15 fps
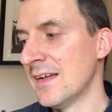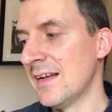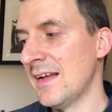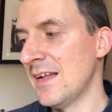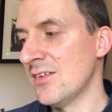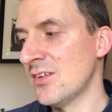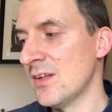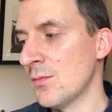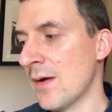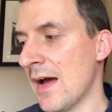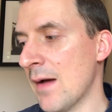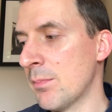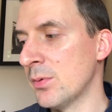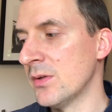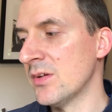Let's see what
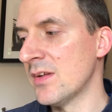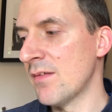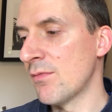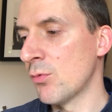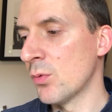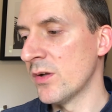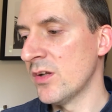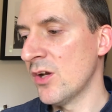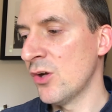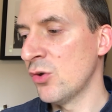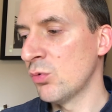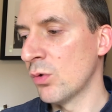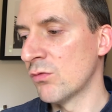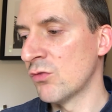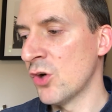happens. Everyone knows
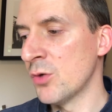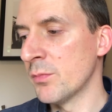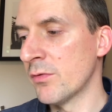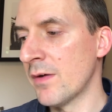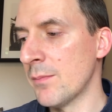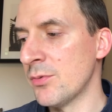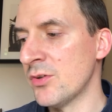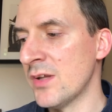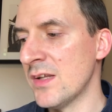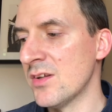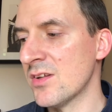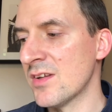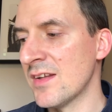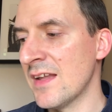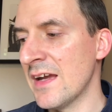what Roma represents.
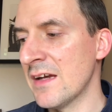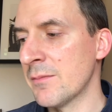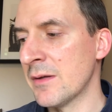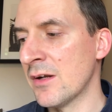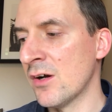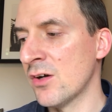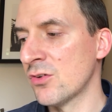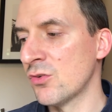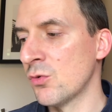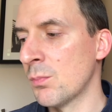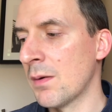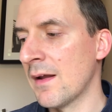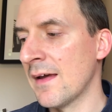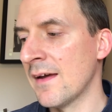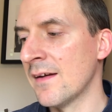Today I'm an Arsenal
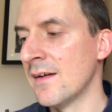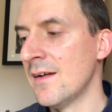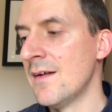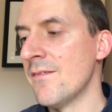player.